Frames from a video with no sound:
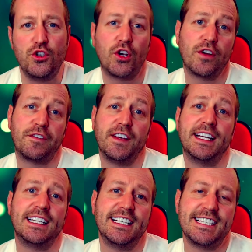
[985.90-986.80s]
You could
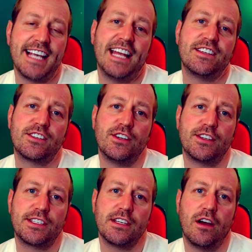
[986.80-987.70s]
feel the
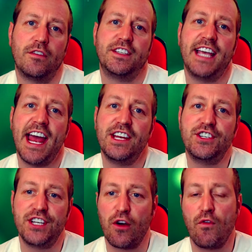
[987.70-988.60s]
intenseness of the
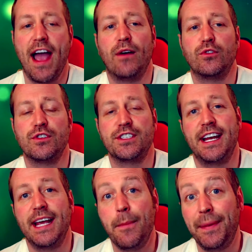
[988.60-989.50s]
energy around us,
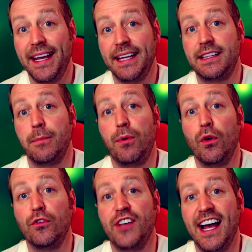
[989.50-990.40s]
and it appeared that
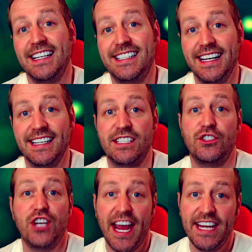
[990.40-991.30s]
Paul's idea to
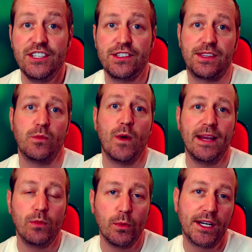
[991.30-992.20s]
change the
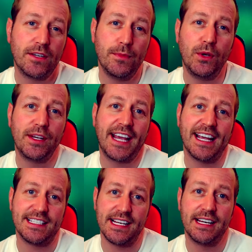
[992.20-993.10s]
way we were
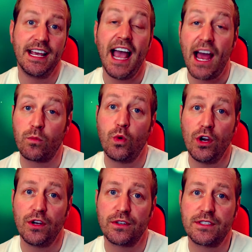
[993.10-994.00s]
communicating had
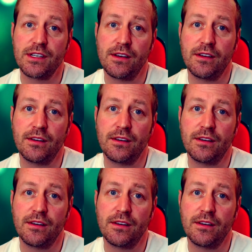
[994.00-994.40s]
worked.